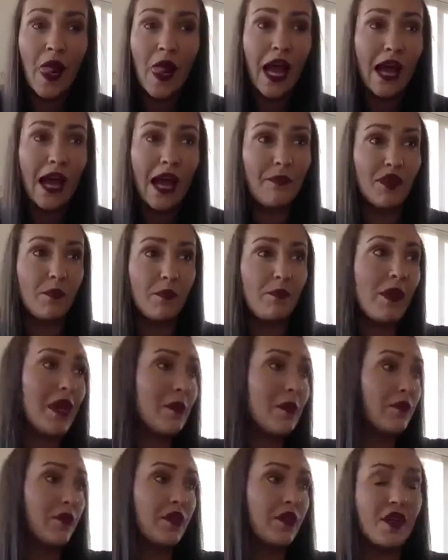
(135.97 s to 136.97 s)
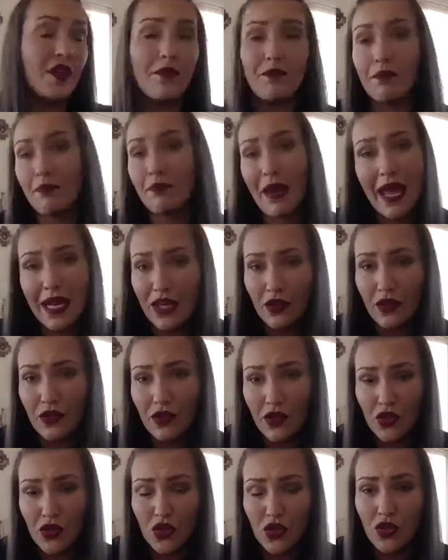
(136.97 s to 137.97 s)
the people that are manning
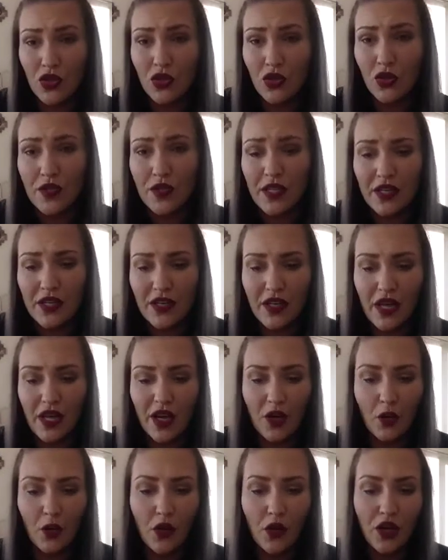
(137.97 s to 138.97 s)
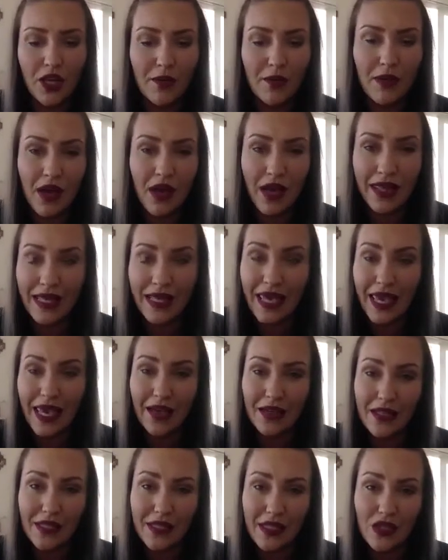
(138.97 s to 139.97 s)
the stores and are working behind the
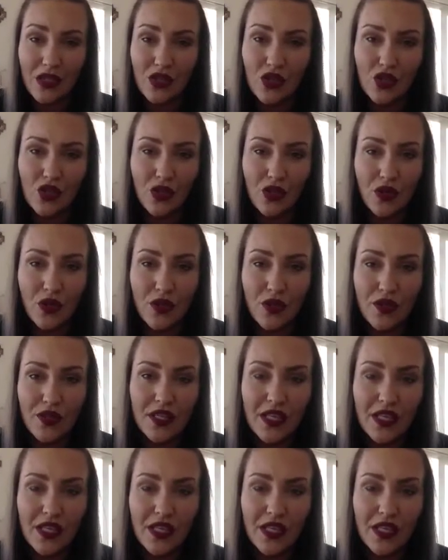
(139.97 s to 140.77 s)
counters in stores.